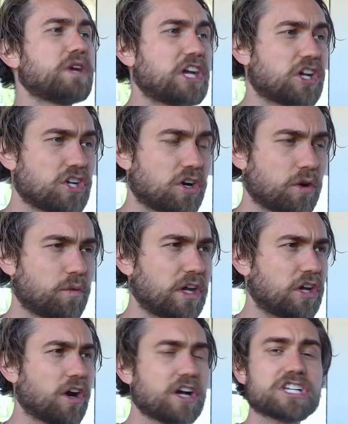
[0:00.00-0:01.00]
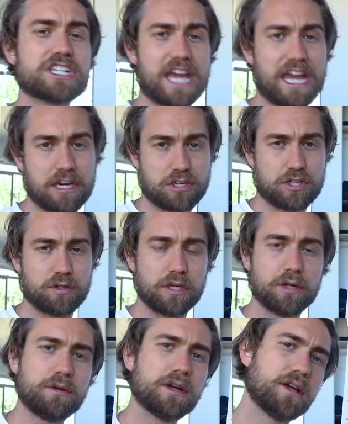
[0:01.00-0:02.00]
regurgitated to
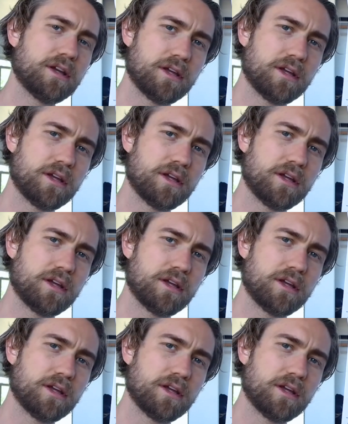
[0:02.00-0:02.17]
you,